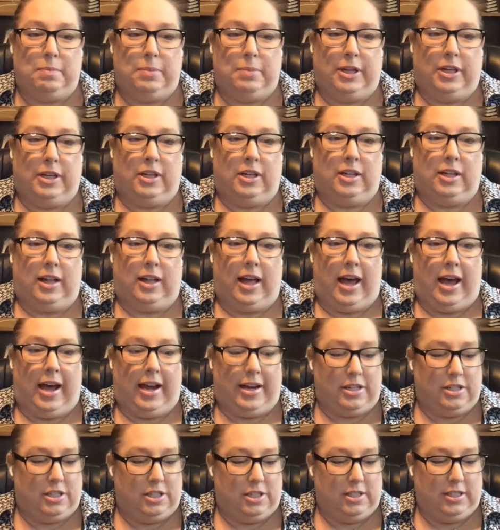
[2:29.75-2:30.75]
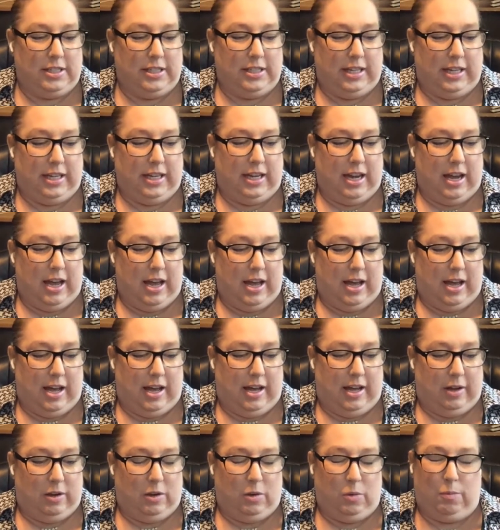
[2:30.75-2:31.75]
bill actually,
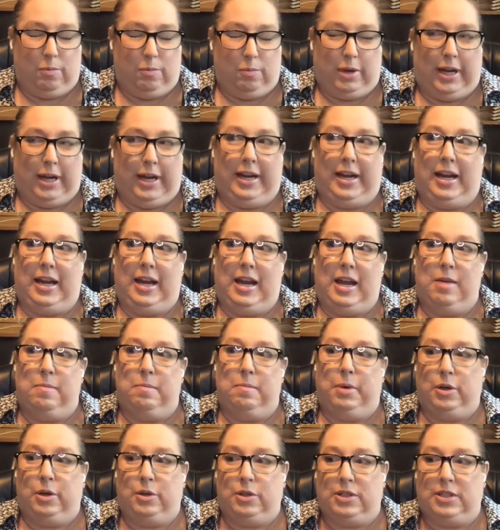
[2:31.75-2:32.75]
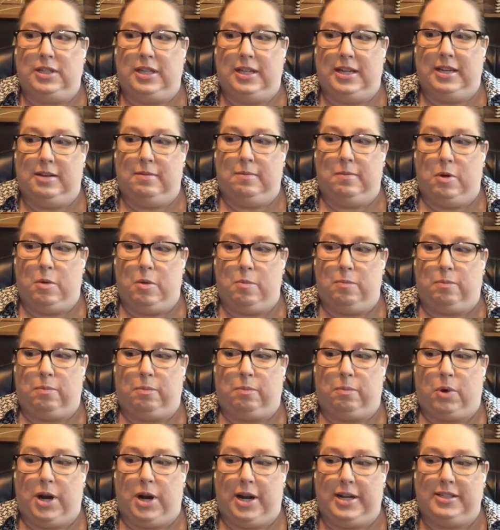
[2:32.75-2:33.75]
uh, by imposing
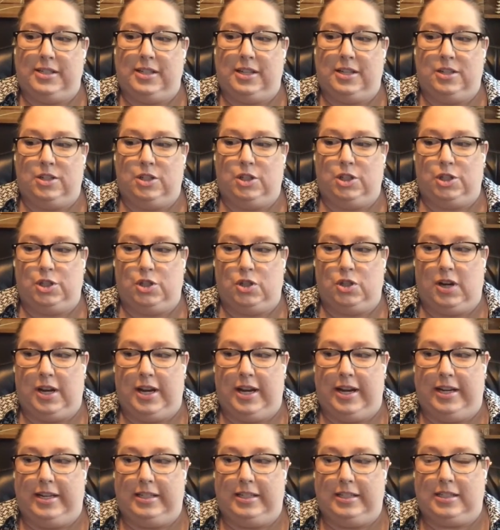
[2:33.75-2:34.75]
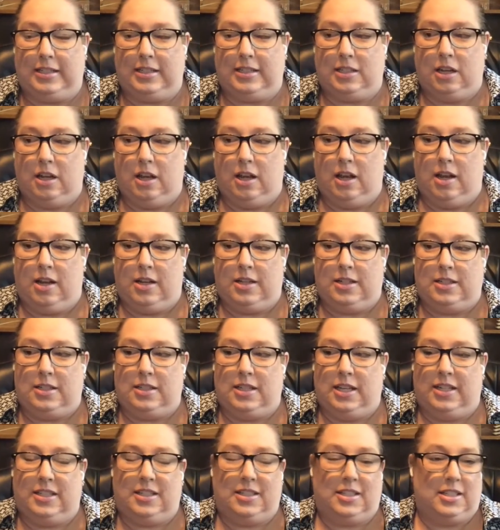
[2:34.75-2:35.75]
price constraints,
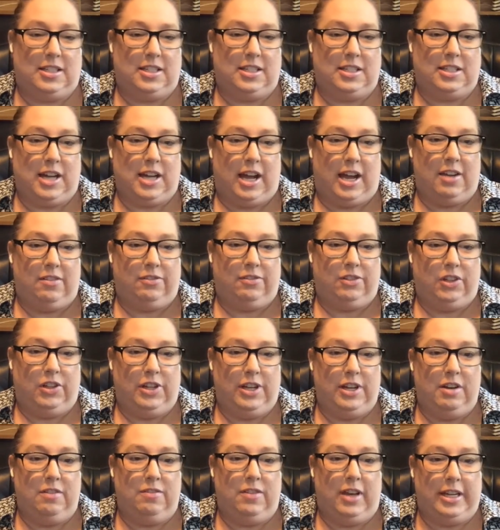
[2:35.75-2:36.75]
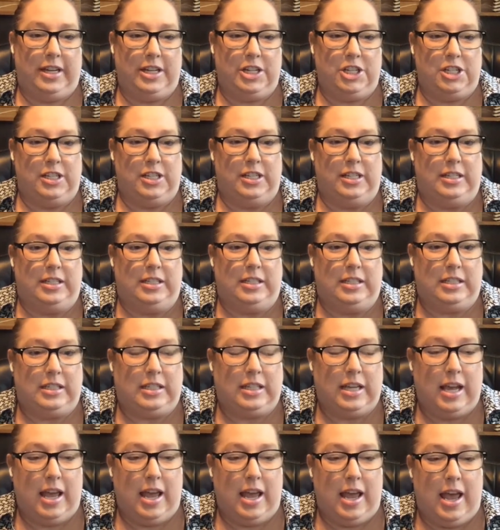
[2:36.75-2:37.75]
seeks to stifle innovations.
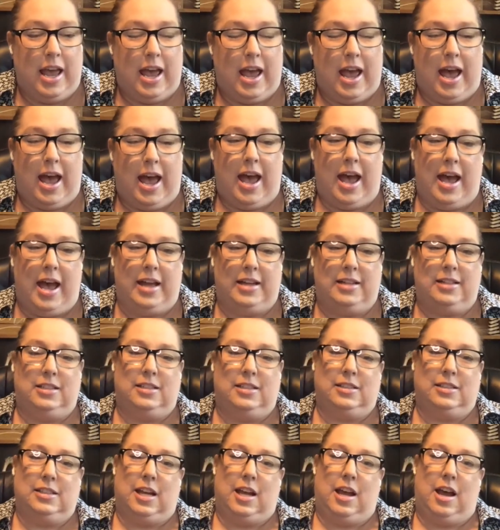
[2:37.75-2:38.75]
And